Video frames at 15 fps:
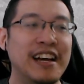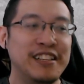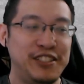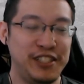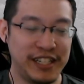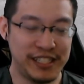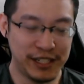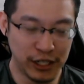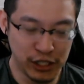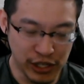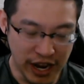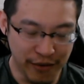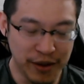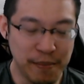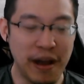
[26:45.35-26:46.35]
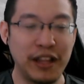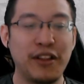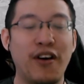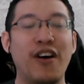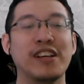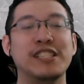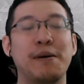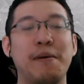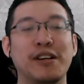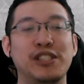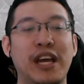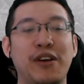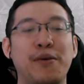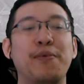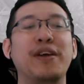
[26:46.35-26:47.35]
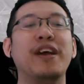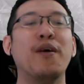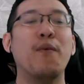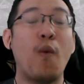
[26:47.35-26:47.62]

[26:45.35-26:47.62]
Just sharing my thoughts about Shadowbringer.